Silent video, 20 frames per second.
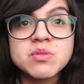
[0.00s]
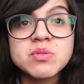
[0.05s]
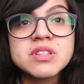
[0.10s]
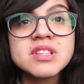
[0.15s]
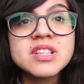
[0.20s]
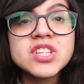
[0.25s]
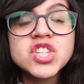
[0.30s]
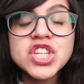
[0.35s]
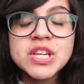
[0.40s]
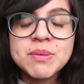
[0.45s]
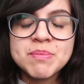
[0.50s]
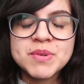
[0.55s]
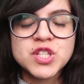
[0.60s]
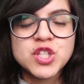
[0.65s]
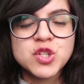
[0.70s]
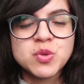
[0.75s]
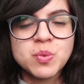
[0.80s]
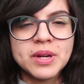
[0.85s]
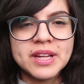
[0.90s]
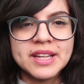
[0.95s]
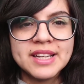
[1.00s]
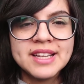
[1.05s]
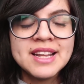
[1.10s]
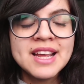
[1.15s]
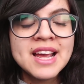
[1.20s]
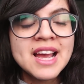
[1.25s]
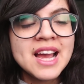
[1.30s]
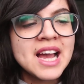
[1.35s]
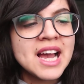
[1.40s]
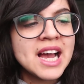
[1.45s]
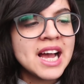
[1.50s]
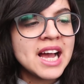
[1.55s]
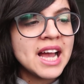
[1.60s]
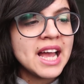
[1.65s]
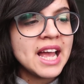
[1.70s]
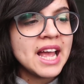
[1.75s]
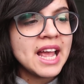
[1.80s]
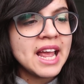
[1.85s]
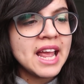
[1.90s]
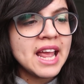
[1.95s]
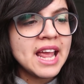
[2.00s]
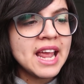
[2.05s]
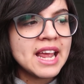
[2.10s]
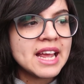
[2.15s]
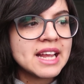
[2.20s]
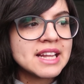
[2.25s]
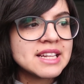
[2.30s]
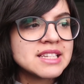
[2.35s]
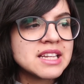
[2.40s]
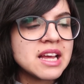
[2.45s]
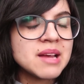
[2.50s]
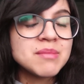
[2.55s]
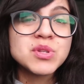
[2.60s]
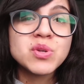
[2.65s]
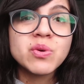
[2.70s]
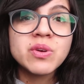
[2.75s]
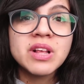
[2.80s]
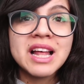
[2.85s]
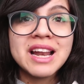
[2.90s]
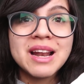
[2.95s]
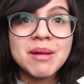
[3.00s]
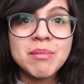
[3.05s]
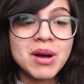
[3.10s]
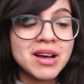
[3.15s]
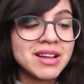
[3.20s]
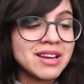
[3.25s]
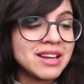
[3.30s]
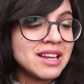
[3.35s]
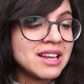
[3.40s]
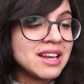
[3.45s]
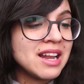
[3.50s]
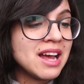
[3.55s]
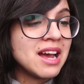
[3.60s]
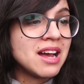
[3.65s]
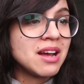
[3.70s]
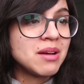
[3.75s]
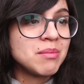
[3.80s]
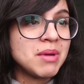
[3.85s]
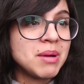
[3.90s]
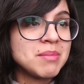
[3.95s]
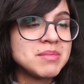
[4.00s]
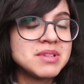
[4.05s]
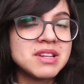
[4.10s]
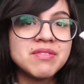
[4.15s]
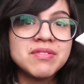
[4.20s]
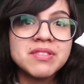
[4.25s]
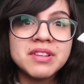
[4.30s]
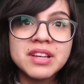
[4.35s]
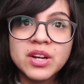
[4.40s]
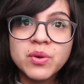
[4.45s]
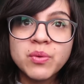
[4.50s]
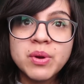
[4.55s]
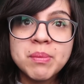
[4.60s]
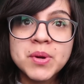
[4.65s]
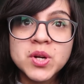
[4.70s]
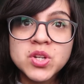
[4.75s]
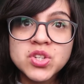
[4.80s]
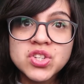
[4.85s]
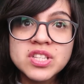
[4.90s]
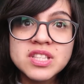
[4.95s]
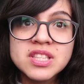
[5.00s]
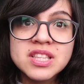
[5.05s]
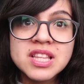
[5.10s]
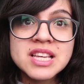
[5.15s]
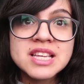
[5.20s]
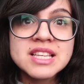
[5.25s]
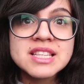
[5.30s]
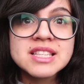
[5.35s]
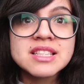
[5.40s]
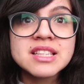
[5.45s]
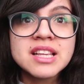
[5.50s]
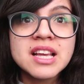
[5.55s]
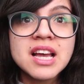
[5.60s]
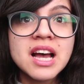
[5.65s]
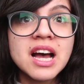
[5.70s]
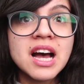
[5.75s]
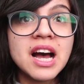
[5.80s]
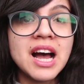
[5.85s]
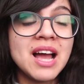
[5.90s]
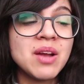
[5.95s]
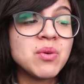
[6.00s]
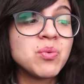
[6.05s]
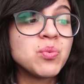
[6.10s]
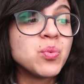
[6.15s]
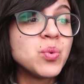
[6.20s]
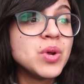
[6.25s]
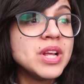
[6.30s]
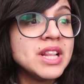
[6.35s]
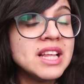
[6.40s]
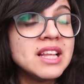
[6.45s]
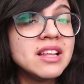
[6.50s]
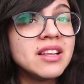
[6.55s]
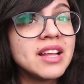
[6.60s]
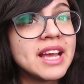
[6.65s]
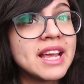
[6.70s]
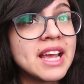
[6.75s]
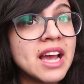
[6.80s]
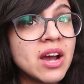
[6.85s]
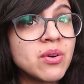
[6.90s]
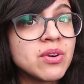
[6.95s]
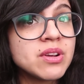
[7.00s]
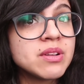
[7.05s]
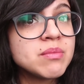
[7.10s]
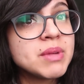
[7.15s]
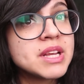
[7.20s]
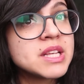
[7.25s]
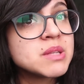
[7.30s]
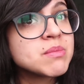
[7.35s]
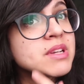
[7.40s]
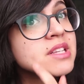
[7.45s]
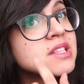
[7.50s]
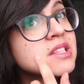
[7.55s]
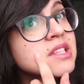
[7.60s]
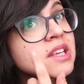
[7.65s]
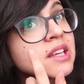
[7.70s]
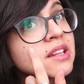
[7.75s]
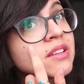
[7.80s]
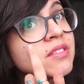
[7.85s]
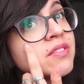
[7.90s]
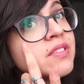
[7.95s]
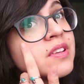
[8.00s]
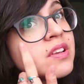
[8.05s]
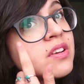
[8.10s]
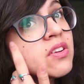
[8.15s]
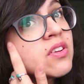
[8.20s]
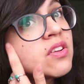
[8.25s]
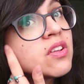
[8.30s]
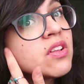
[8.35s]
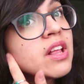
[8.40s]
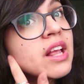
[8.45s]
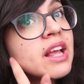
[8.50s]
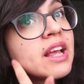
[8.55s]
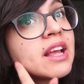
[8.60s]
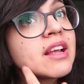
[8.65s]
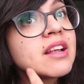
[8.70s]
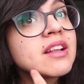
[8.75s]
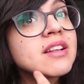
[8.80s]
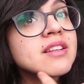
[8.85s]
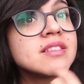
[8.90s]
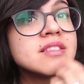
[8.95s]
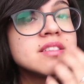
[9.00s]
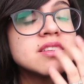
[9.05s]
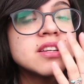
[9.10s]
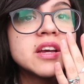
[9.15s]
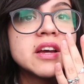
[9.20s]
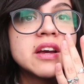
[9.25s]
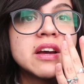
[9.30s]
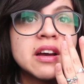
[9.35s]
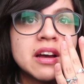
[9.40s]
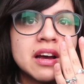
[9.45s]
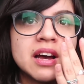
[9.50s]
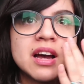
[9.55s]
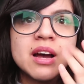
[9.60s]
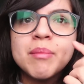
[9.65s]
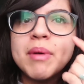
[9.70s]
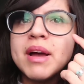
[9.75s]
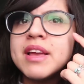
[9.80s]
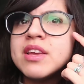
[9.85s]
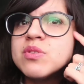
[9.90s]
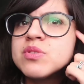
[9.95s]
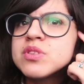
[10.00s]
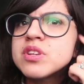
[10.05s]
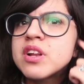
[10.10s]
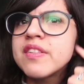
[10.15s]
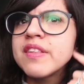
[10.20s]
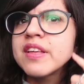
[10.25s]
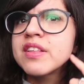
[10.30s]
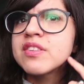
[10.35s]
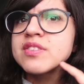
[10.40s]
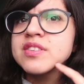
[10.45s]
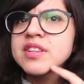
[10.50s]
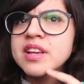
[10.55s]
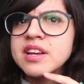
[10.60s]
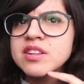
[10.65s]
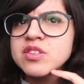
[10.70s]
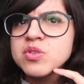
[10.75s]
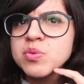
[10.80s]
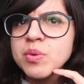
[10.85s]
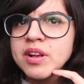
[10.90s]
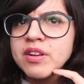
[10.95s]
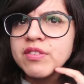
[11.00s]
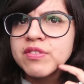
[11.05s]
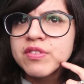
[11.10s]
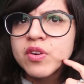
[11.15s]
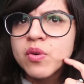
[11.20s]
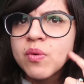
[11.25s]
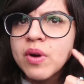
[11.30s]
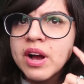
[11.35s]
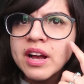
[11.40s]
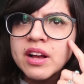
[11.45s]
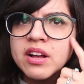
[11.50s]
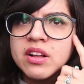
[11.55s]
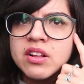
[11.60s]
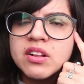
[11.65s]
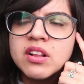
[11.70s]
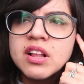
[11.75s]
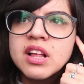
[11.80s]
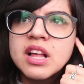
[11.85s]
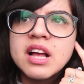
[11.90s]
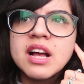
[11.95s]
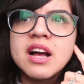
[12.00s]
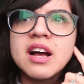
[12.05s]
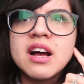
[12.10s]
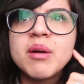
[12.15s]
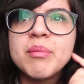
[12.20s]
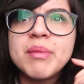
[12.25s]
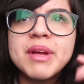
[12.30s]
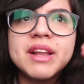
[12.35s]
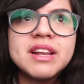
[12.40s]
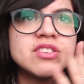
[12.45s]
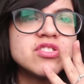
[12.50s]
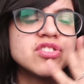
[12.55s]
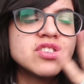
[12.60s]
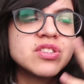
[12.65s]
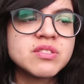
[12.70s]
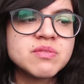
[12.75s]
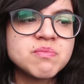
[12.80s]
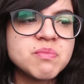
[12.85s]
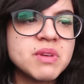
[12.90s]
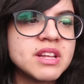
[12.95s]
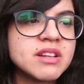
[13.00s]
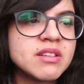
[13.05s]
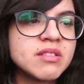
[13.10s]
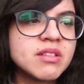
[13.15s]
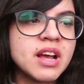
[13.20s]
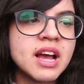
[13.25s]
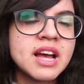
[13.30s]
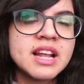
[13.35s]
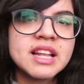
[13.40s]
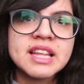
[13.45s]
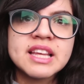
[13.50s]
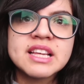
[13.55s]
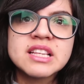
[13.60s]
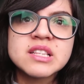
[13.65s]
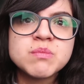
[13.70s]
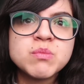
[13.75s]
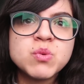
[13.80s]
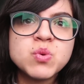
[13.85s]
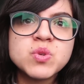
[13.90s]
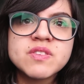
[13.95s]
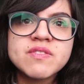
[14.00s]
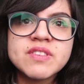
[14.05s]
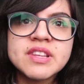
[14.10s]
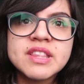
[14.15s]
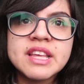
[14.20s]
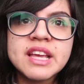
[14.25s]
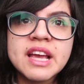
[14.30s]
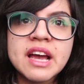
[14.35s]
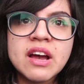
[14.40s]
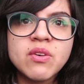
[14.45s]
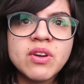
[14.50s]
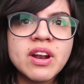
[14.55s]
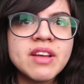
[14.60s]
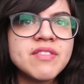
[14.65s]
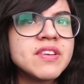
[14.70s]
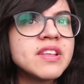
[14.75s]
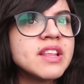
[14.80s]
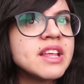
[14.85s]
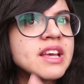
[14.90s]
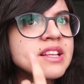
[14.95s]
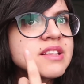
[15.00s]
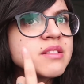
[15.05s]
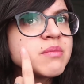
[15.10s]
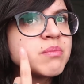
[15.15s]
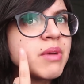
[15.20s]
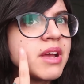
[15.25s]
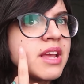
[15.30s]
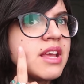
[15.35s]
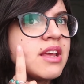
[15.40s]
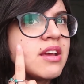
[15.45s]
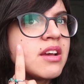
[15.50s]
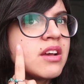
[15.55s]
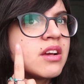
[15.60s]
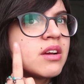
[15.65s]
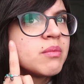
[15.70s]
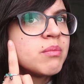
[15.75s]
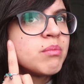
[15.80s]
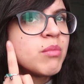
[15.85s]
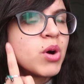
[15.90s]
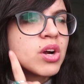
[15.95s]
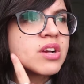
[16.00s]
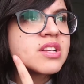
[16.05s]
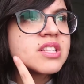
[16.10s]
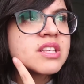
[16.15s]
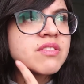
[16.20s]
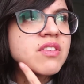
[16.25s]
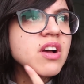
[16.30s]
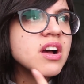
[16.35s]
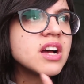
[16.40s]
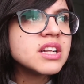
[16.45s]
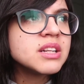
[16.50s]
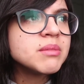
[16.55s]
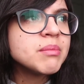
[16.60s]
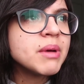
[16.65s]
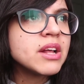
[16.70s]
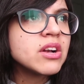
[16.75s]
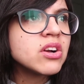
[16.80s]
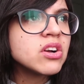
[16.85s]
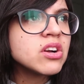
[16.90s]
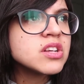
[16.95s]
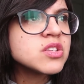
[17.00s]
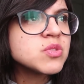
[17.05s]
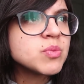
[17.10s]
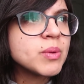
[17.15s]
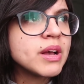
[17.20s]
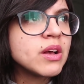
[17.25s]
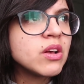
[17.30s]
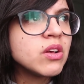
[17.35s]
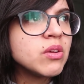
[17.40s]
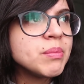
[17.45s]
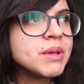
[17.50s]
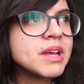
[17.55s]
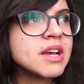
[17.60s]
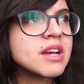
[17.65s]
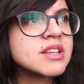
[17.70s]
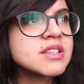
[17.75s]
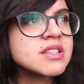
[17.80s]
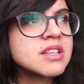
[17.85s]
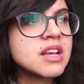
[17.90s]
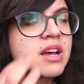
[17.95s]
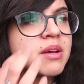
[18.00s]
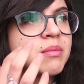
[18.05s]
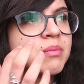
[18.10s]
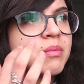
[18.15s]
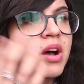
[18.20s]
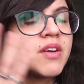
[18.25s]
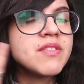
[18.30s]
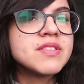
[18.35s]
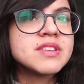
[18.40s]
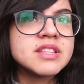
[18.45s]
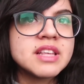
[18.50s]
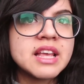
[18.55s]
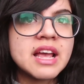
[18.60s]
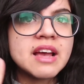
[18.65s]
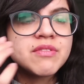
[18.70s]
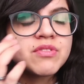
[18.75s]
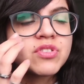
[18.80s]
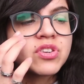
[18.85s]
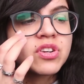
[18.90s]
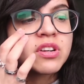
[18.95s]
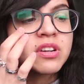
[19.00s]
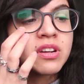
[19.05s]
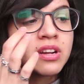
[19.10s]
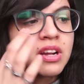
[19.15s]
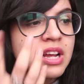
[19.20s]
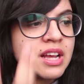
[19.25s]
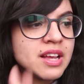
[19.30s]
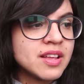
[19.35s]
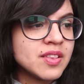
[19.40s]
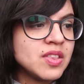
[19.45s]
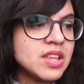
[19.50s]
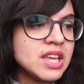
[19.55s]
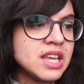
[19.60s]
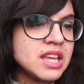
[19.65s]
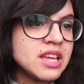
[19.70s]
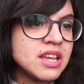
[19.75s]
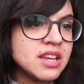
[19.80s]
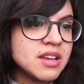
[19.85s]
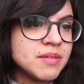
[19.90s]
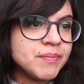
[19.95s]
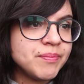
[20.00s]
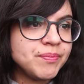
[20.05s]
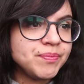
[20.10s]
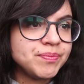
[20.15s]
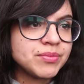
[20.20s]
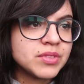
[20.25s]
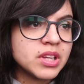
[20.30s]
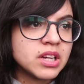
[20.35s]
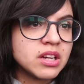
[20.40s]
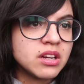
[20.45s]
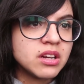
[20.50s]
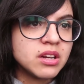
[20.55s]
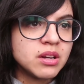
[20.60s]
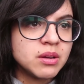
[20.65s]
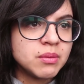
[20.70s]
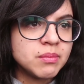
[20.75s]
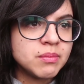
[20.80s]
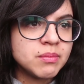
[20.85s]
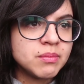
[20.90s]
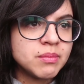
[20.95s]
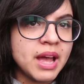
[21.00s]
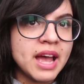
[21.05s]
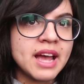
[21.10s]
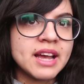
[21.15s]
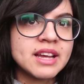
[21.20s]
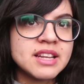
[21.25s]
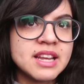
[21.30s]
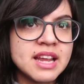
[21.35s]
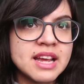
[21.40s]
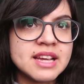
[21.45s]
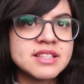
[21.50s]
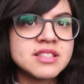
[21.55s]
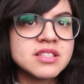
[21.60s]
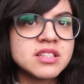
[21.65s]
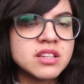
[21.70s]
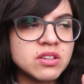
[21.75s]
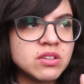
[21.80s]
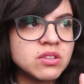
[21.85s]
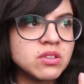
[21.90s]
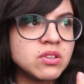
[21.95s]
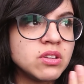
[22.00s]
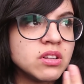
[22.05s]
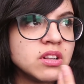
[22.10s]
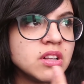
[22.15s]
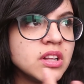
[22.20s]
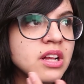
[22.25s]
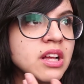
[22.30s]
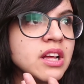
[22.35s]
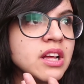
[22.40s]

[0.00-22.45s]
it was the cheapest one, and I'm so glad I bought it. I'm definitely gonna repurchase this. I really like how it makes my skin feel, and I use it on the other side as well for a while, and it kind of like smooths everything out. I feel like my marks have gotten better as well because obviously after the acne I still